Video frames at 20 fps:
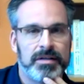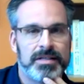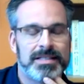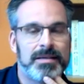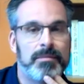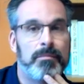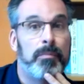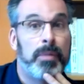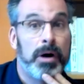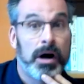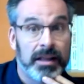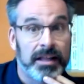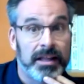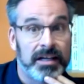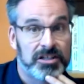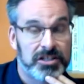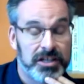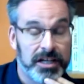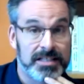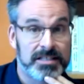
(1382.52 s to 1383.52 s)
symbolic
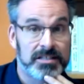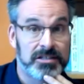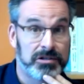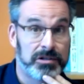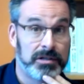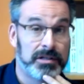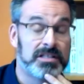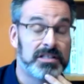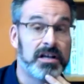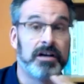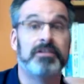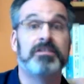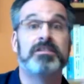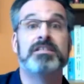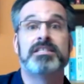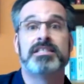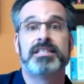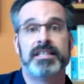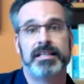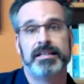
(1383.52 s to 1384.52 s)
gesture. It's hard to
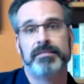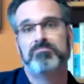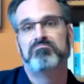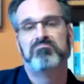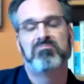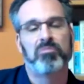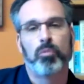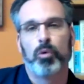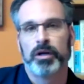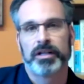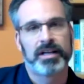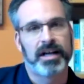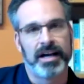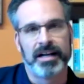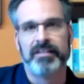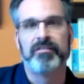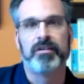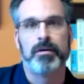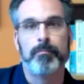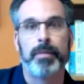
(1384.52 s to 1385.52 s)
see what kind
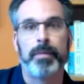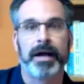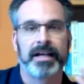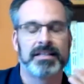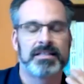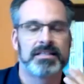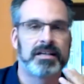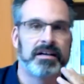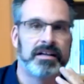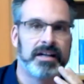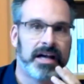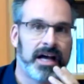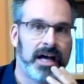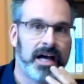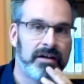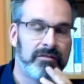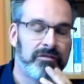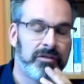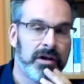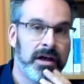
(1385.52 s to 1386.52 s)
of impact it's going to
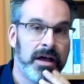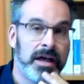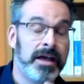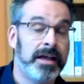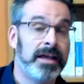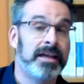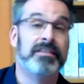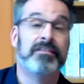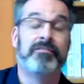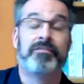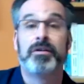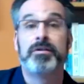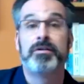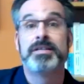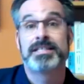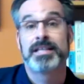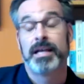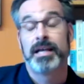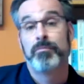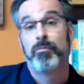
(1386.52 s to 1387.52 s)
have. In the very
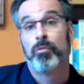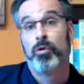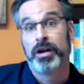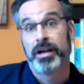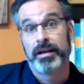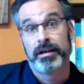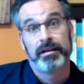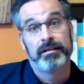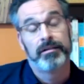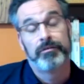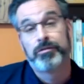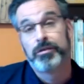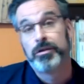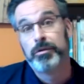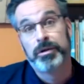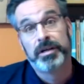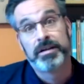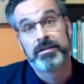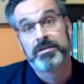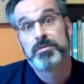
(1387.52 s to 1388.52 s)
same way, a few
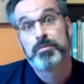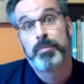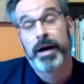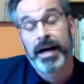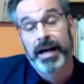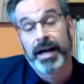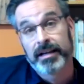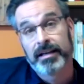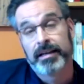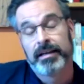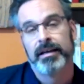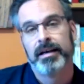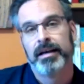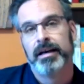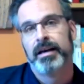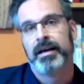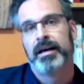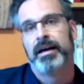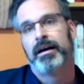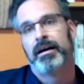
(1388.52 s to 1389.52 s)
years back,
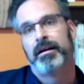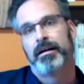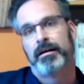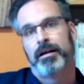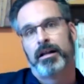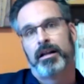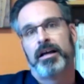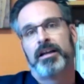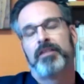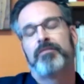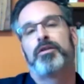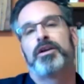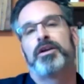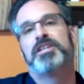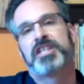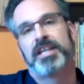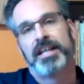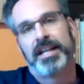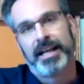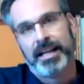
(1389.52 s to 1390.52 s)
a lot of
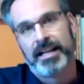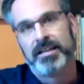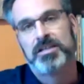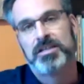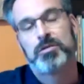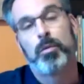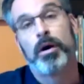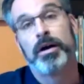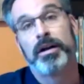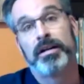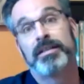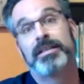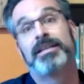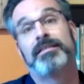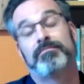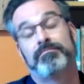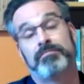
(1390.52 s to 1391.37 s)
French Canadians wanted